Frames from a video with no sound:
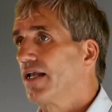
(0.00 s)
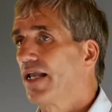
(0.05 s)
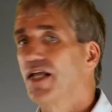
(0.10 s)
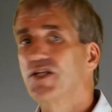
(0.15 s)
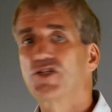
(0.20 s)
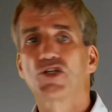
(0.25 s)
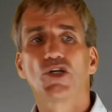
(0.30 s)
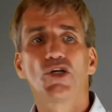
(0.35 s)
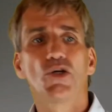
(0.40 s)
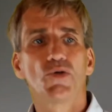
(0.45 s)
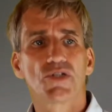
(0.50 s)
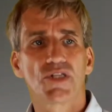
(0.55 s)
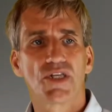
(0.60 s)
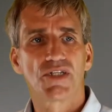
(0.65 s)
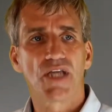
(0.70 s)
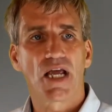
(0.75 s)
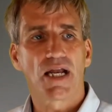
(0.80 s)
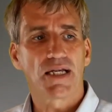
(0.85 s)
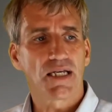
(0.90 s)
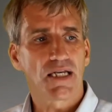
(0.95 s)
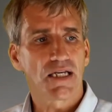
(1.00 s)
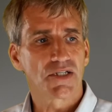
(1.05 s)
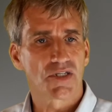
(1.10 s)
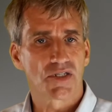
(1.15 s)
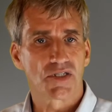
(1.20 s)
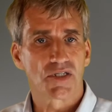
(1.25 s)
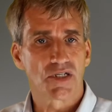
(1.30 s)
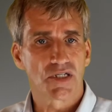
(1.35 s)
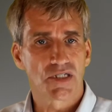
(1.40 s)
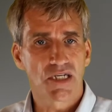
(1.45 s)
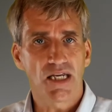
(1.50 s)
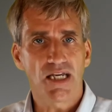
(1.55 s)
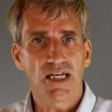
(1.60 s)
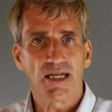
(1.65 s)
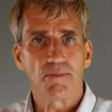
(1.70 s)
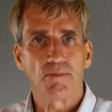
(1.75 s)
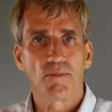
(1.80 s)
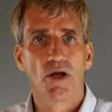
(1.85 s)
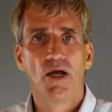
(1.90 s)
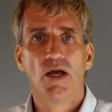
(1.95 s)
Let's use the techniques as a
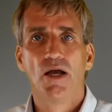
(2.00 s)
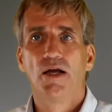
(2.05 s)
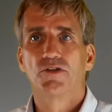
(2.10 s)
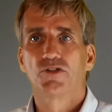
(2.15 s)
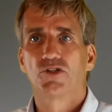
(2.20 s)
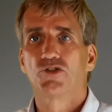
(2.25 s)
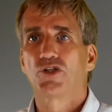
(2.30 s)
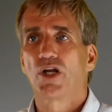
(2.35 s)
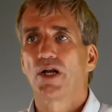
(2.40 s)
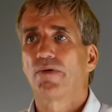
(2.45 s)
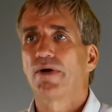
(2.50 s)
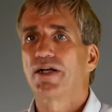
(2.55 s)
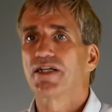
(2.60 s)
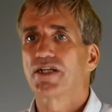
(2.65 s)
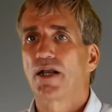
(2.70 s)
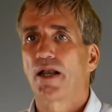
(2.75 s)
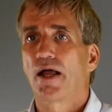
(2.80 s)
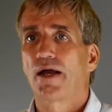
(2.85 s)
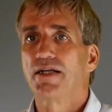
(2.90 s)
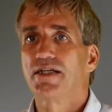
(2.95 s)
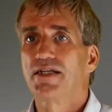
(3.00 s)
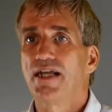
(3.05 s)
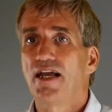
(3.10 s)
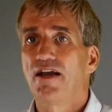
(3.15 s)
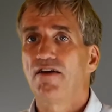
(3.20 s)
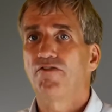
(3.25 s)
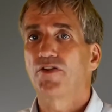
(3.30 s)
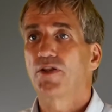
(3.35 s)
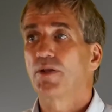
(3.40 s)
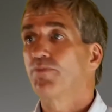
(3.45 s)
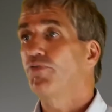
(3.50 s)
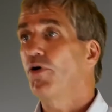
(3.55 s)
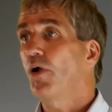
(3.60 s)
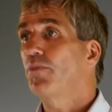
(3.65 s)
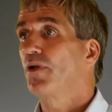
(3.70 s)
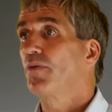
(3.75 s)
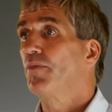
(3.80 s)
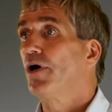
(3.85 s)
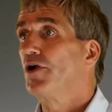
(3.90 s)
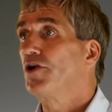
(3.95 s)
team to generate an idea for the
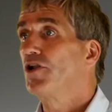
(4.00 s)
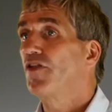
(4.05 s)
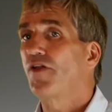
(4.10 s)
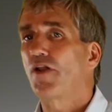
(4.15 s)
problem owner,